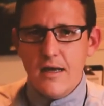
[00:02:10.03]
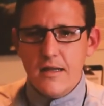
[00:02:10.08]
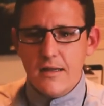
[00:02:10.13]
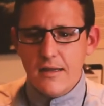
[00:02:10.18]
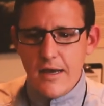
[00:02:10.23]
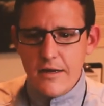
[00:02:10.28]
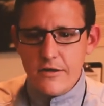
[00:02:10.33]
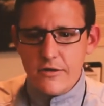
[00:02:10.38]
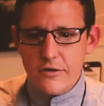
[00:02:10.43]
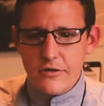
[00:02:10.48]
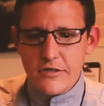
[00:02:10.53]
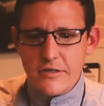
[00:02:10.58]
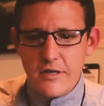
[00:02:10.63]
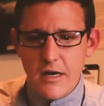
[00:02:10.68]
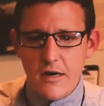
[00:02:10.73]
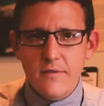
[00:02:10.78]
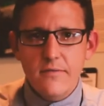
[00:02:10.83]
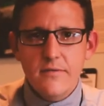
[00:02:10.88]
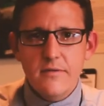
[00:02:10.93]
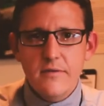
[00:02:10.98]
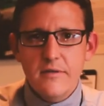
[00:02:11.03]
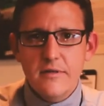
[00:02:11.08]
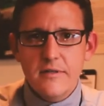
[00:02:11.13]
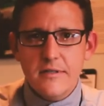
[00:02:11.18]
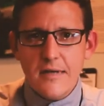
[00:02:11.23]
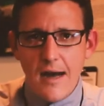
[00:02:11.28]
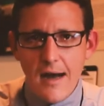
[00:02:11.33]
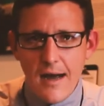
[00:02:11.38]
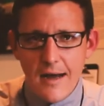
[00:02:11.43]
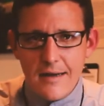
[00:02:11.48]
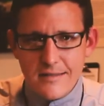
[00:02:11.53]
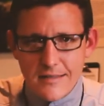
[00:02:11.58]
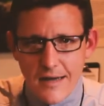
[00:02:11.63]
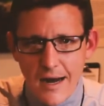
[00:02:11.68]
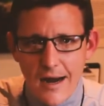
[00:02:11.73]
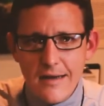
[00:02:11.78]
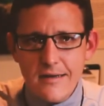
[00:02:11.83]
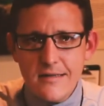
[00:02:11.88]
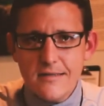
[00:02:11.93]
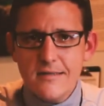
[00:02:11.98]
Let yourself die,
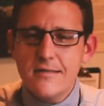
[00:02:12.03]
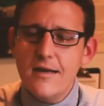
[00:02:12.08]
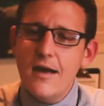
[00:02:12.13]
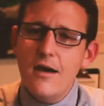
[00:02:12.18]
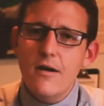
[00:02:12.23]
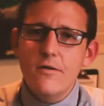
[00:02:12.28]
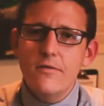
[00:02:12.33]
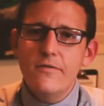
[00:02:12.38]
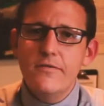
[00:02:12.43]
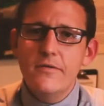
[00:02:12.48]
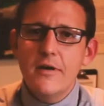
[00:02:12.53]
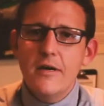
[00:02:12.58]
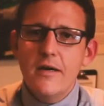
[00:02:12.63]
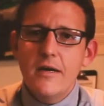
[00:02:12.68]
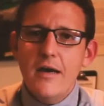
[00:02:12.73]
die to self,